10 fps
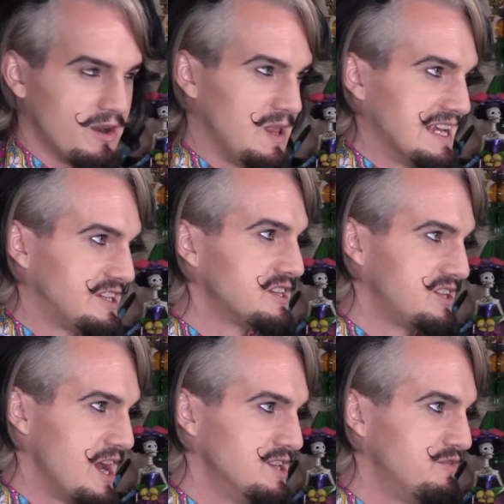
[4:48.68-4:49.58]
are classic
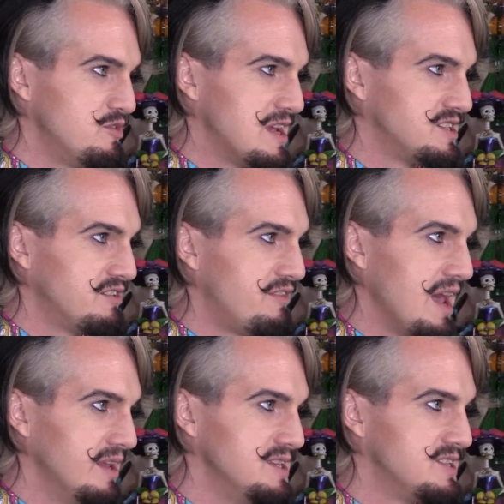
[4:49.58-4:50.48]
signs of domestic
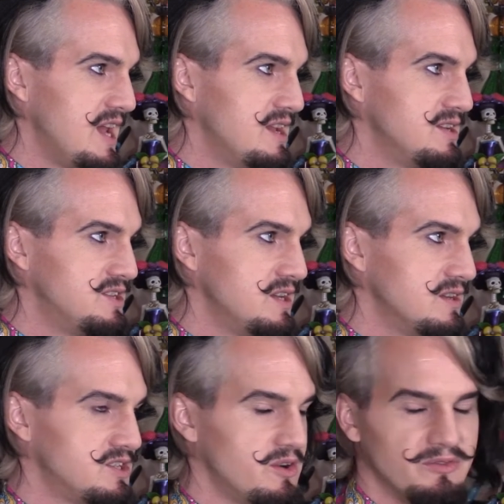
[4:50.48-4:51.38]
violence. And
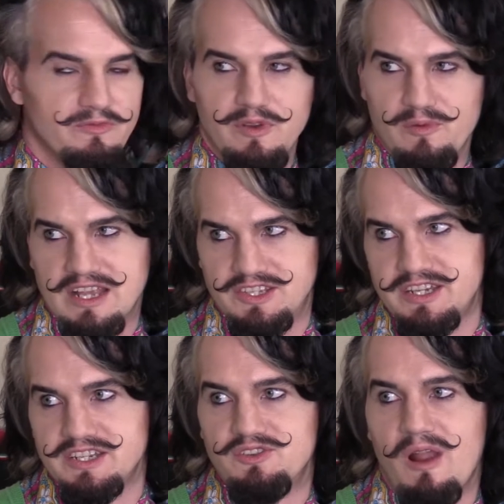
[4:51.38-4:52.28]
so for Russ
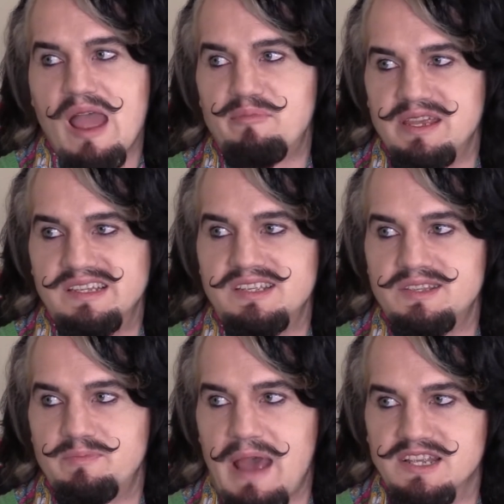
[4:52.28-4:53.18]
to describe
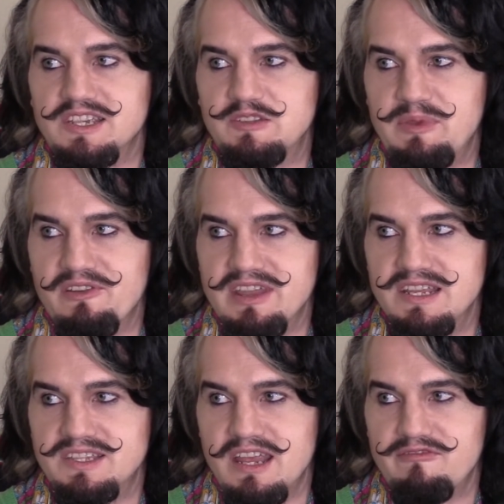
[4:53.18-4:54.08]
his past
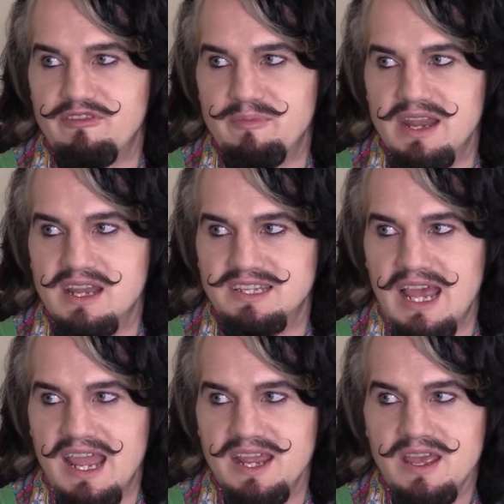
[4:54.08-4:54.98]
experience and for me to
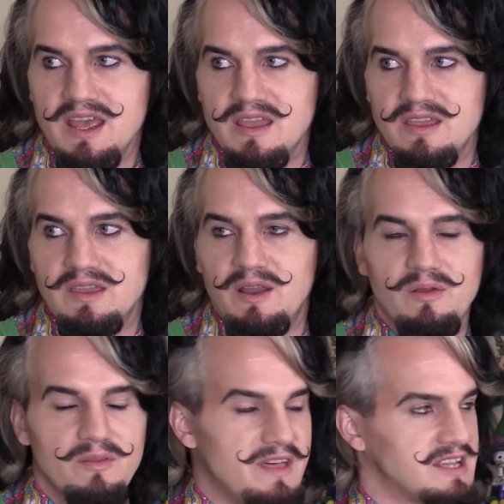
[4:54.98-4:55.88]
say,
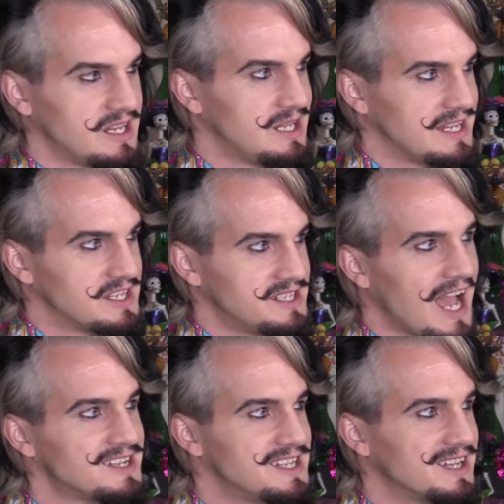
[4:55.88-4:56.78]
that's a classic
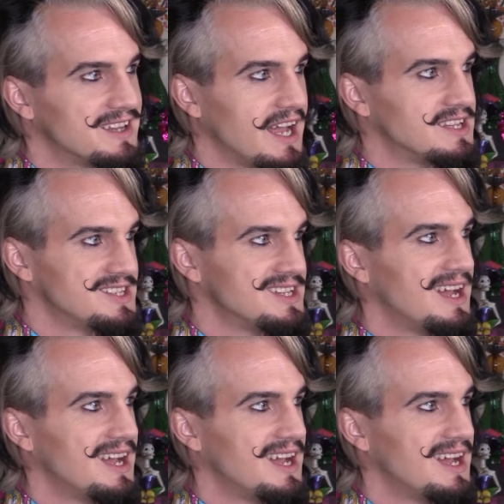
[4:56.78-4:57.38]
tactic. That's,